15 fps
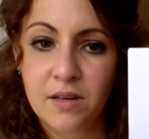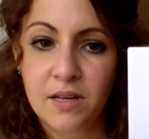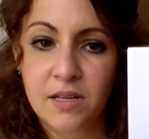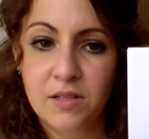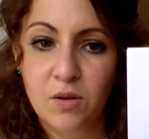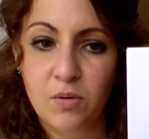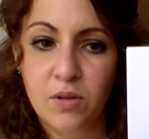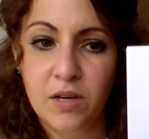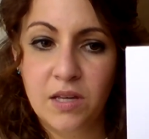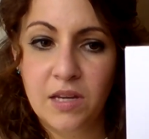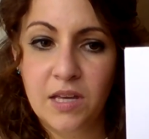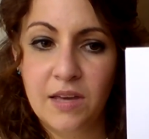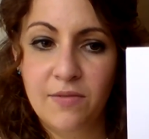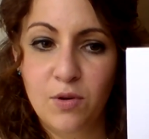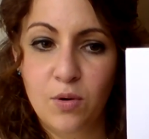is only going to
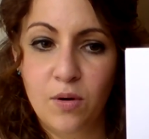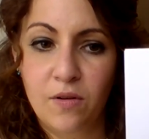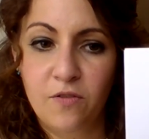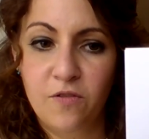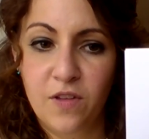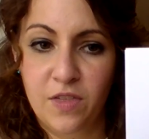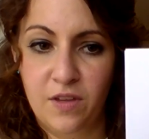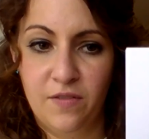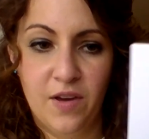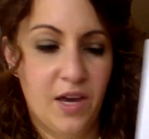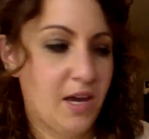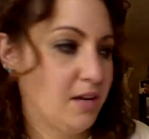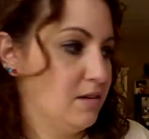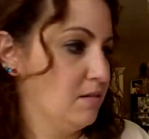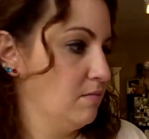give you 1/5 of a
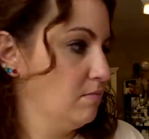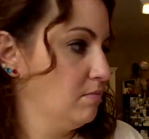hat.